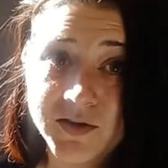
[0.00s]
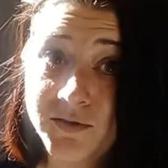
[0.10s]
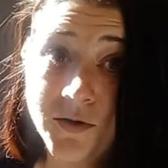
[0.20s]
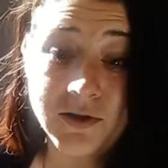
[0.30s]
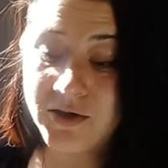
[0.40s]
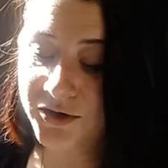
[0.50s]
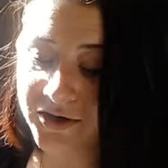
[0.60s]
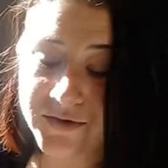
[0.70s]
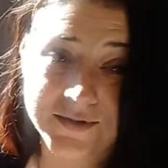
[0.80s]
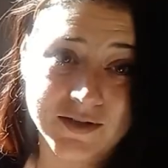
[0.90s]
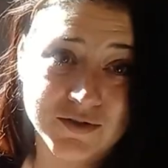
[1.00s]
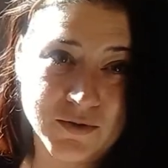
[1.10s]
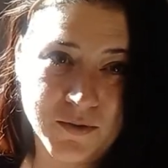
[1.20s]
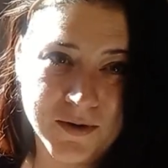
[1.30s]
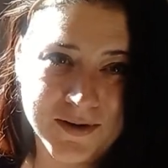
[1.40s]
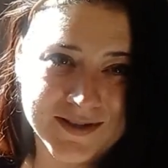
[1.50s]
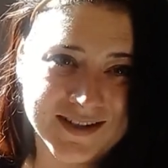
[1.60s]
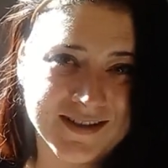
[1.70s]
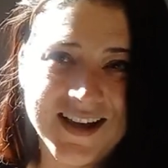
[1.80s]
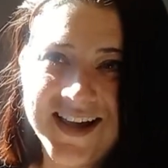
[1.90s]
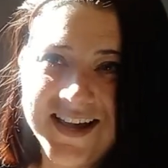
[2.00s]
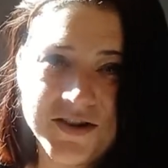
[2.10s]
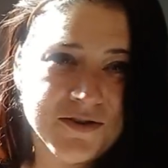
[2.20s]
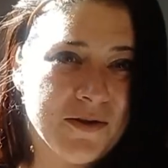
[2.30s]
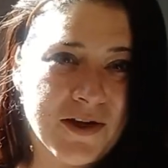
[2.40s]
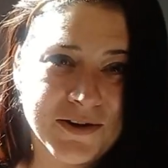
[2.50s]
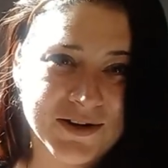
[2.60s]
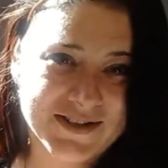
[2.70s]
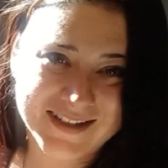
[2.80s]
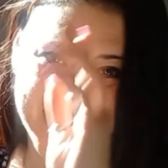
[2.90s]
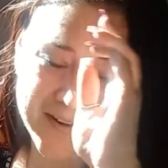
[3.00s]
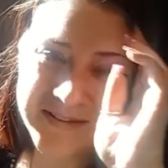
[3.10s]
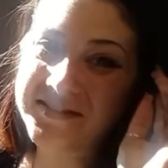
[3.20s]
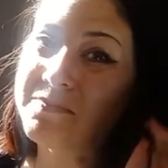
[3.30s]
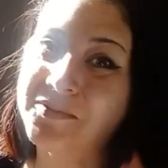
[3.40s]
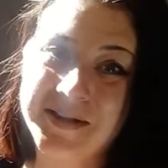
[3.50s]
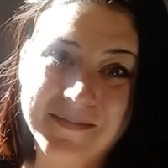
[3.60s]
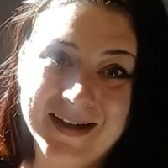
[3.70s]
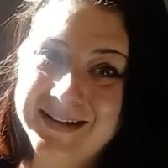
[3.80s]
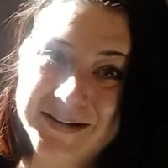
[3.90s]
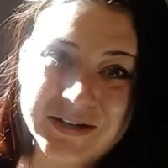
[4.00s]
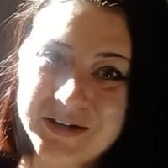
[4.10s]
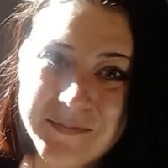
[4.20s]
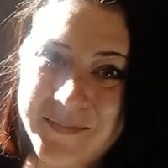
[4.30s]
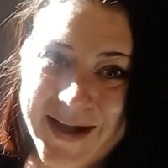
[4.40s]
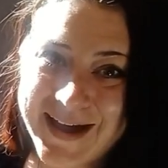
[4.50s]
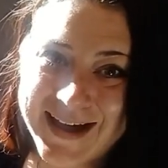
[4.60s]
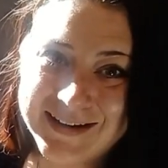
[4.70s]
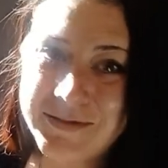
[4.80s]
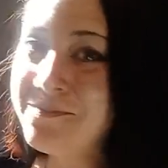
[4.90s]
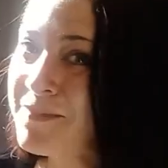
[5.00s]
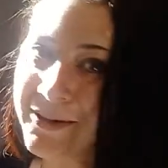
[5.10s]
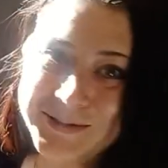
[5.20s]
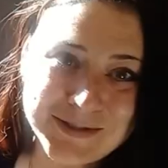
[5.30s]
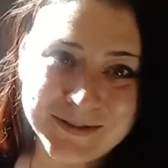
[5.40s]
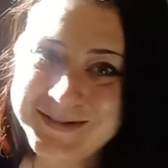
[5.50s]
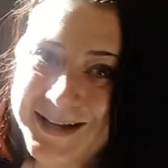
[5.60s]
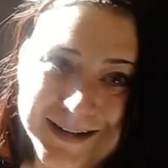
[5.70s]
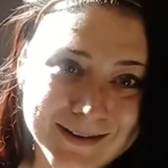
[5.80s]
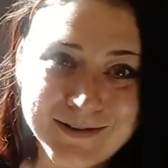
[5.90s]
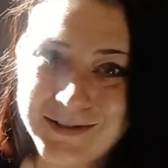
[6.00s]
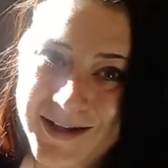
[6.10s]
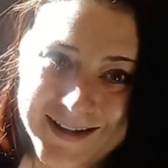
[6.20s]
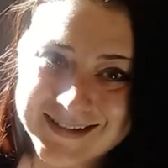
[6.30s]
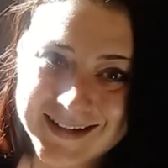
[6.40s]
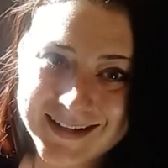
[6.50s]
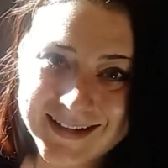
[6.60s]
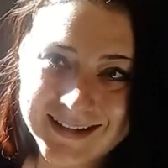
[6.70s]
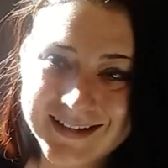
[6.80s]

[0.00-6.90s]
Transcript: You're no longer using swords, and you're no longer scared of the boogeyman under your bed and the monster inside of the closet.